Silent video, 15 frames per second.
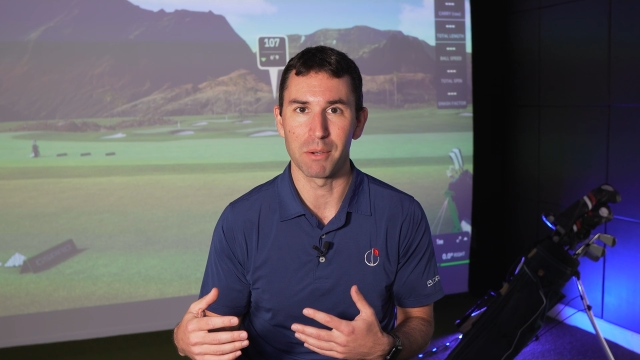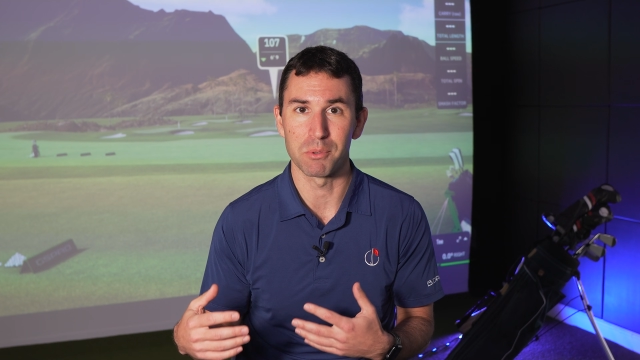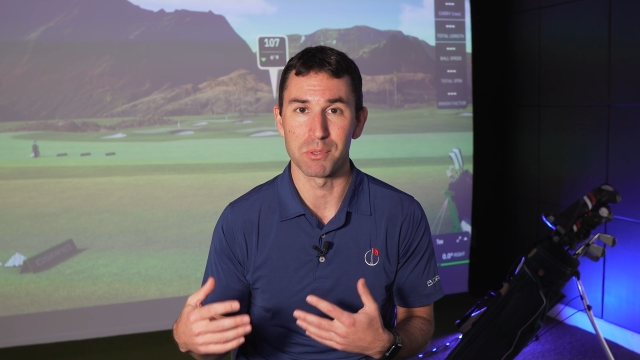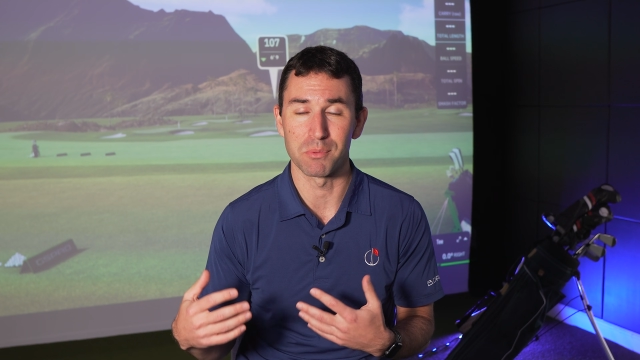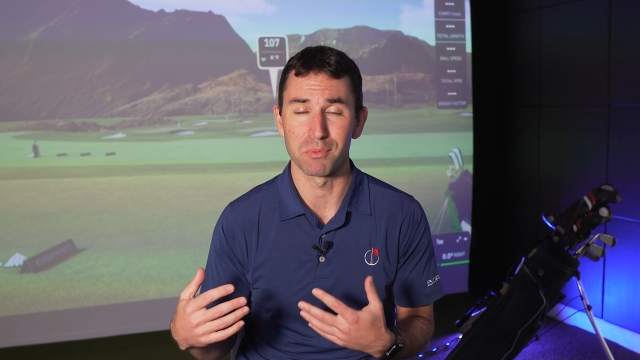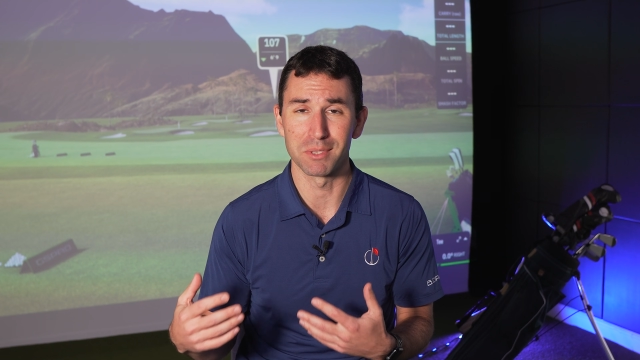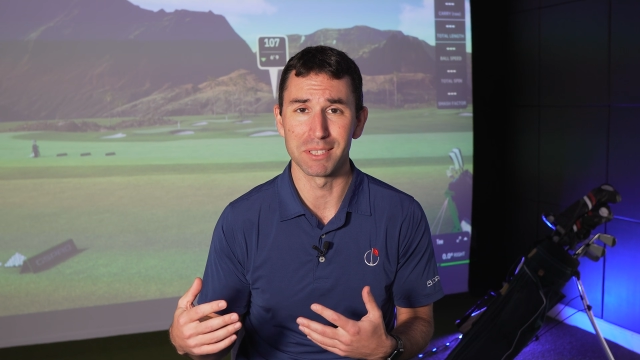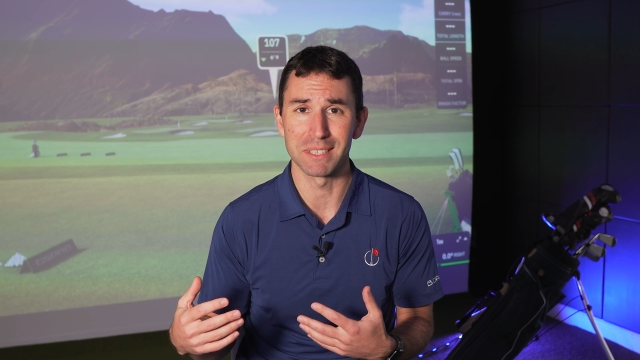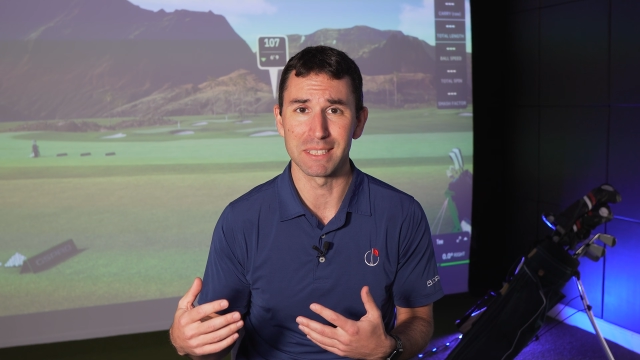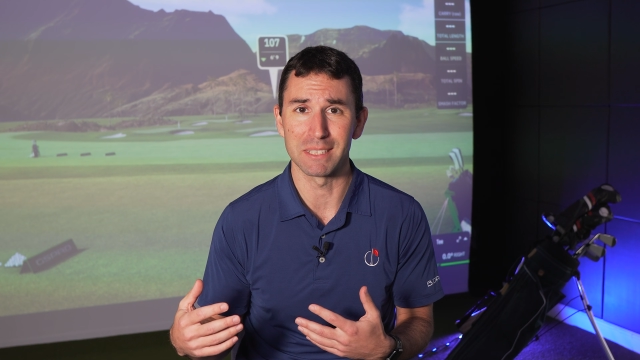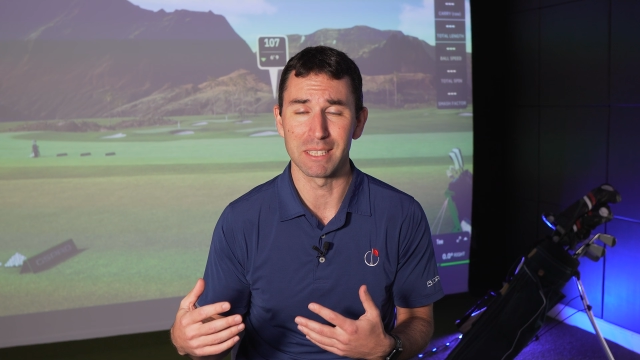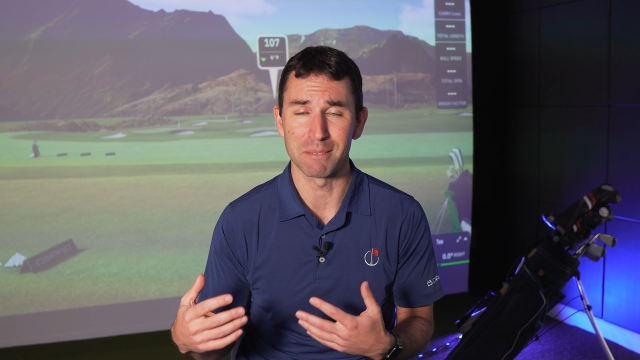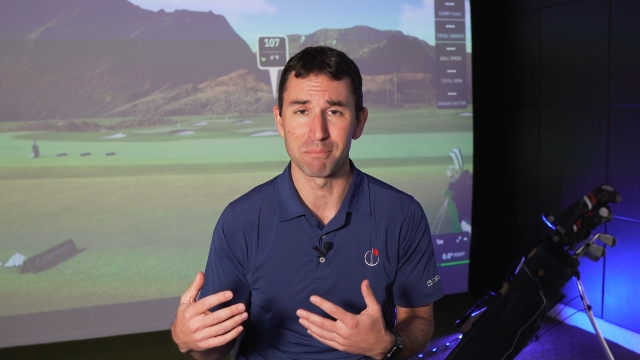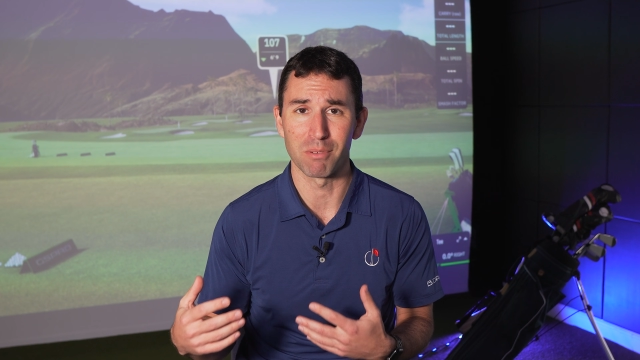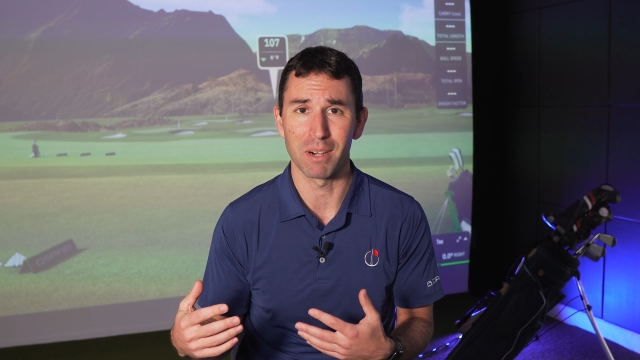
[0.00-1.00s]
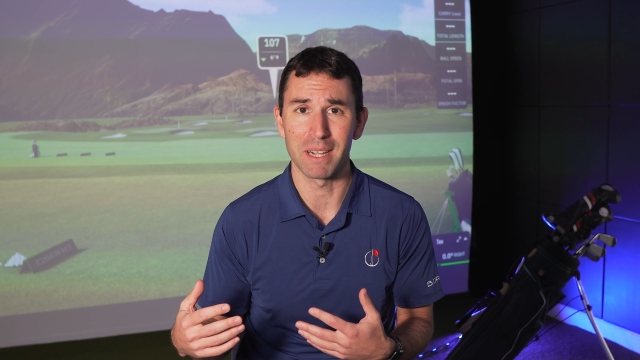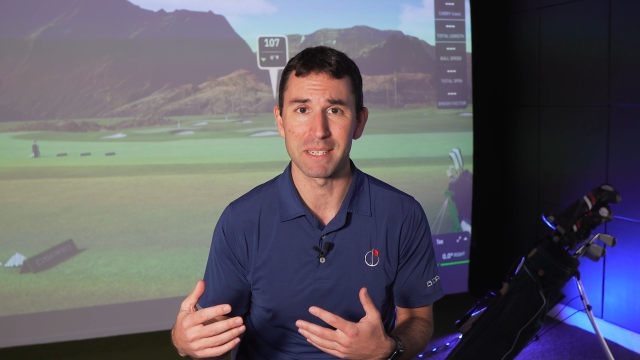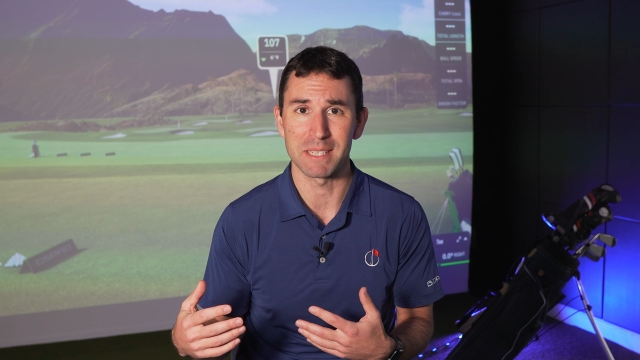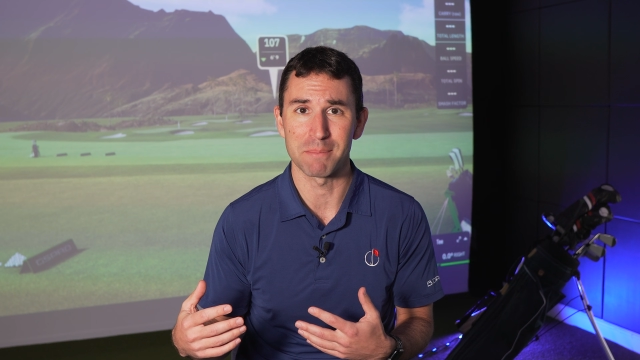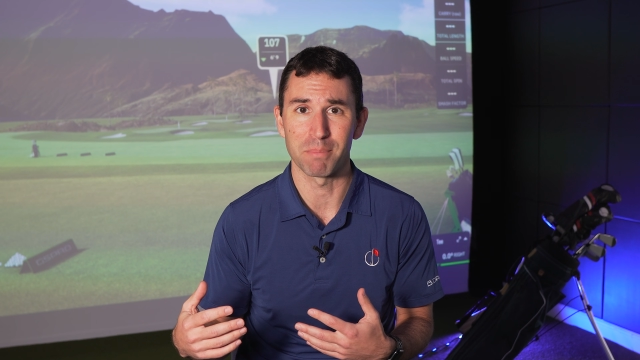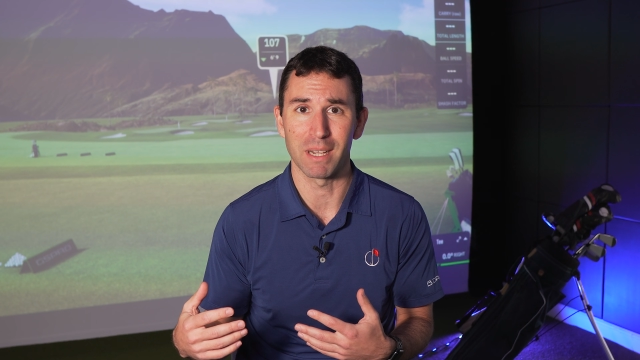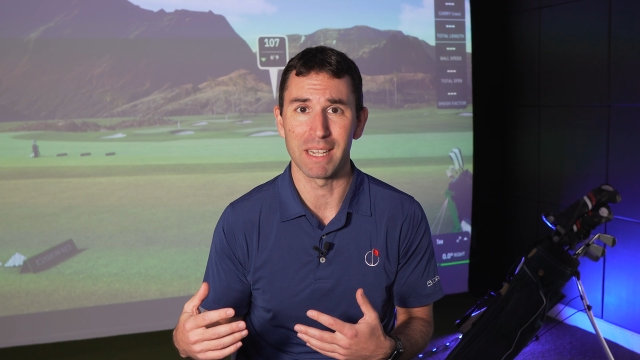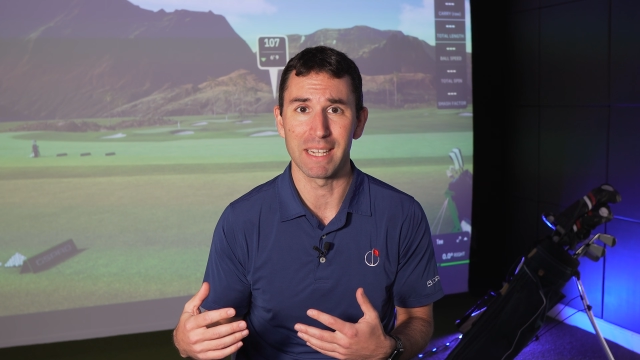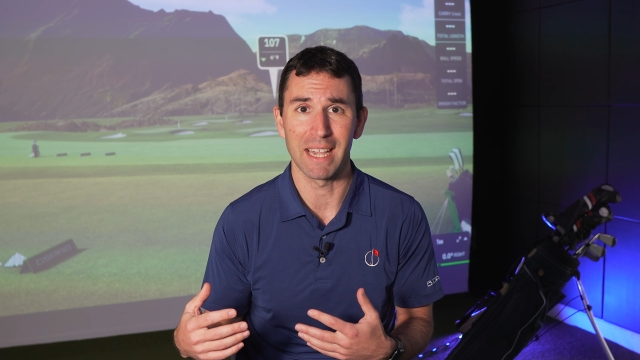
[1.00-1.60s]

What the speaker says: was really impressed by